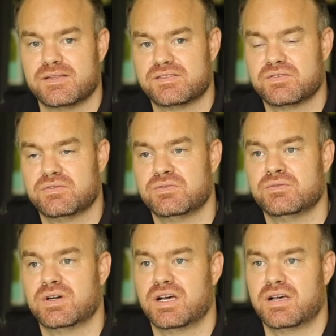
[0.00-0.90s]

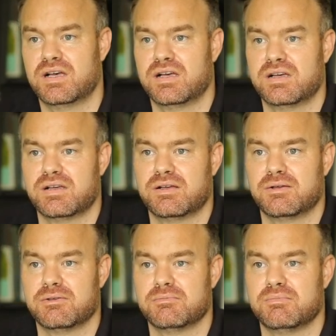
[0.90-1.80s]
to uh,
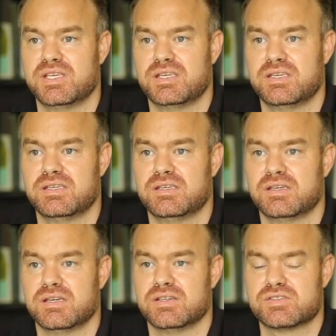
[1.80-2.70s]
be
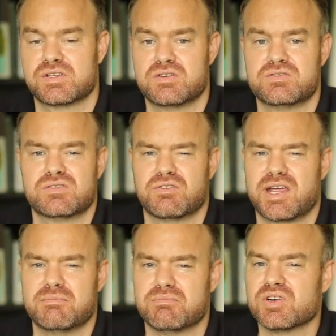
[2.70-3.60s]
shown
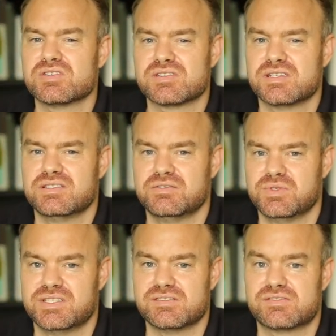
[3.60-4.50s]
great mercy? Do
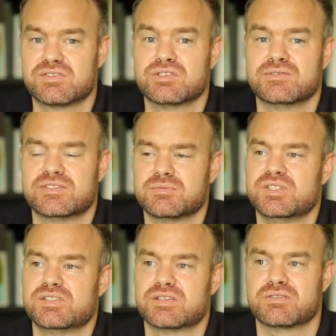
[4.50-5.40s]
we deserve to
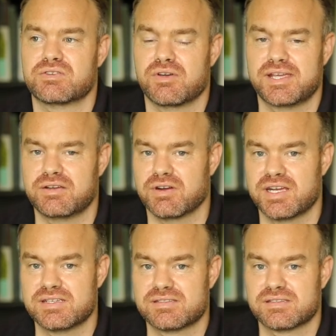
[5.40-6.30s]
be shown great
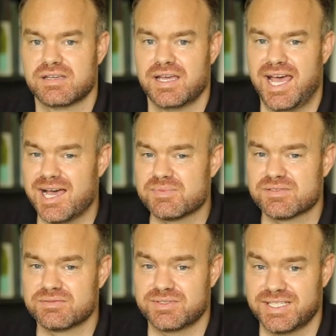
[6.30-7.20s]
grace?
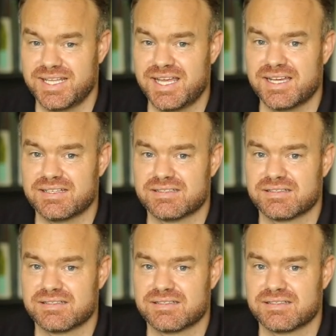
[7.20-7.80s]
Absolutely not